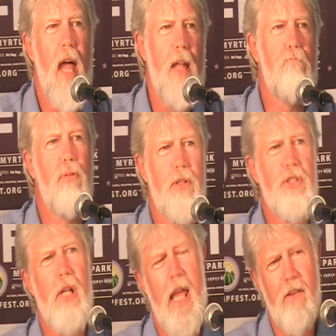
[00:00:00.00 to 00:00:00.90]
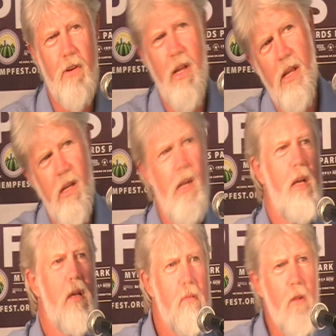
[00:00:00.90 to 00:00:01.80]
had put slavery
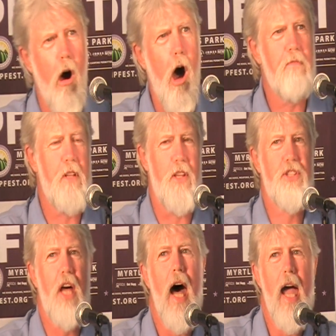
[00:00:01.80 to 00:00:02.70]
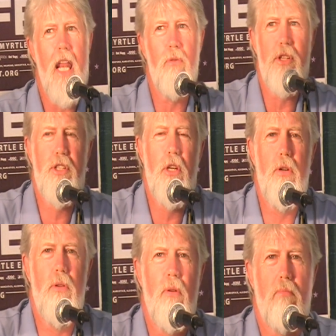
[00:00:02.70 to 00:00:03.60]
off to the side. It was
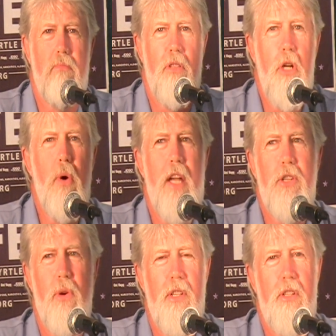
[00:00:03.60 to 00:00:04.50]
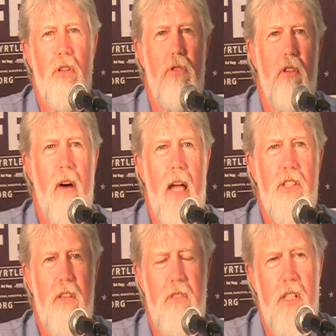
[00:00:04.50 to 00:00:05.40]
too injurious, too
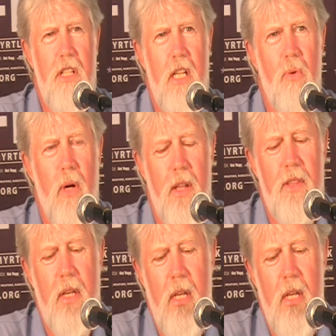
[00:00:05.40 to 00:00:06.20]
divisive to deal with.